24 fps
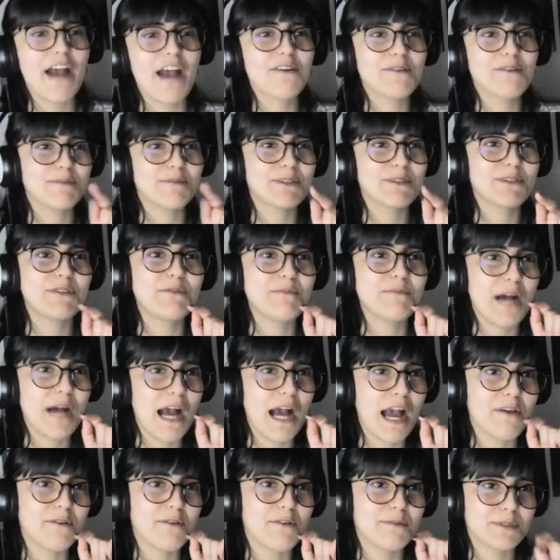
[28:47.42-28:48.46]
I will put you
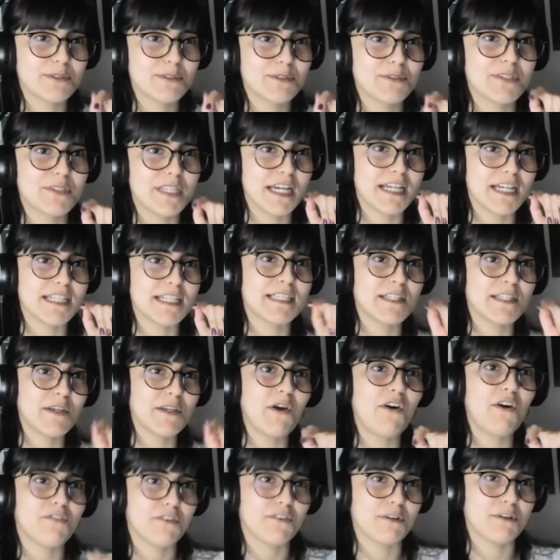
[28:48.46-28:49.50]
the
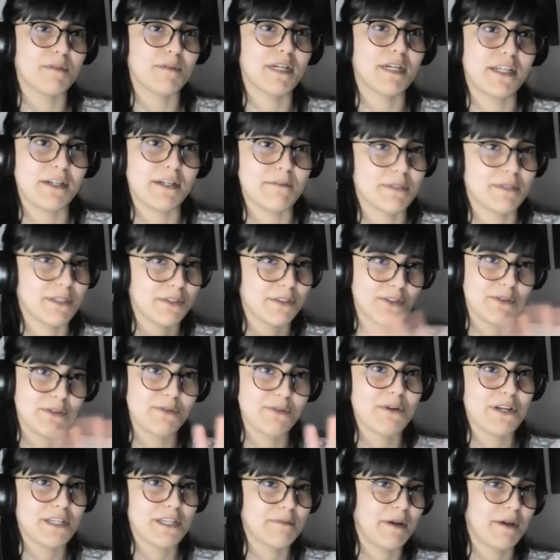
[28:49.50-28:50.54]
CEO for my company,
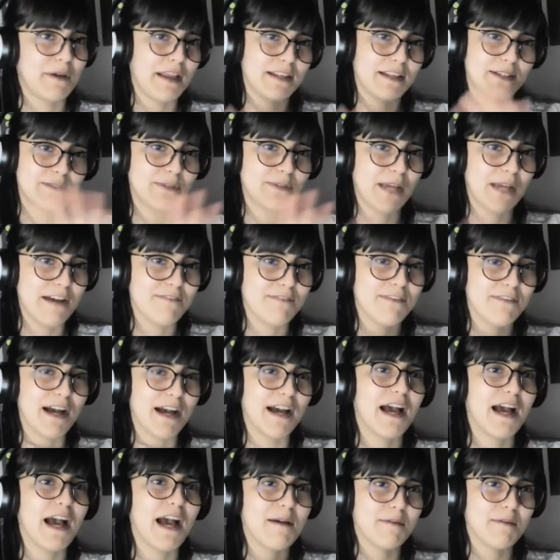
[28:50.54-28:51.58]
don't worry, because we have
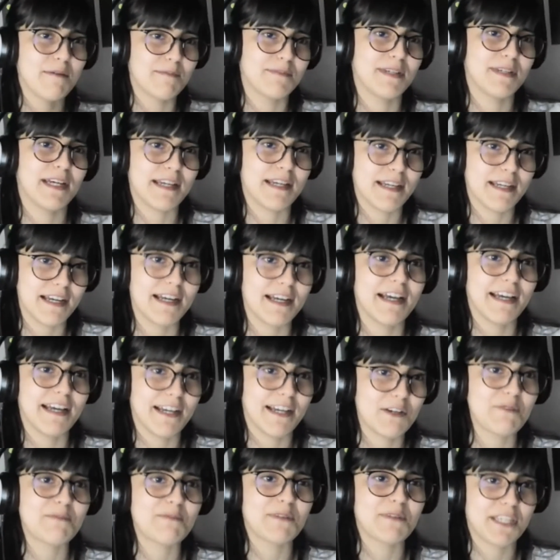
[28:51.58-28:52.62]

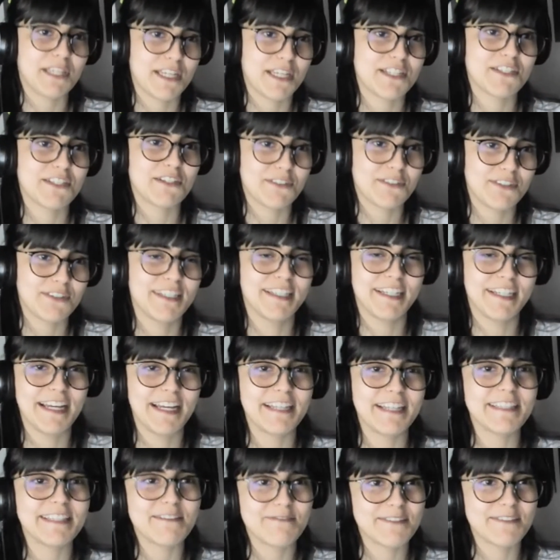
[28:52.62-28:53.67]
a communication
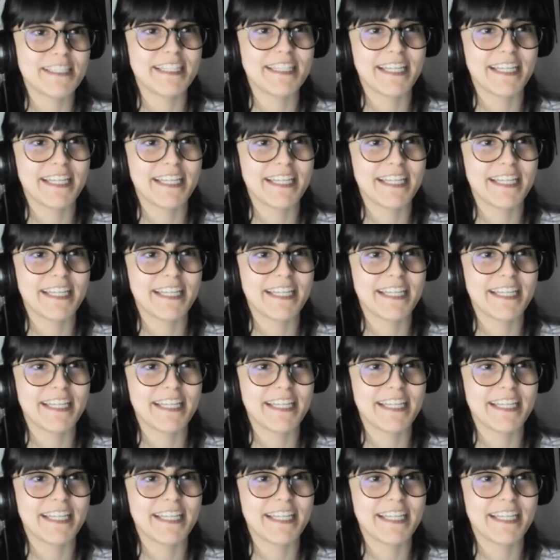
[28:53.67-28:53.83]
and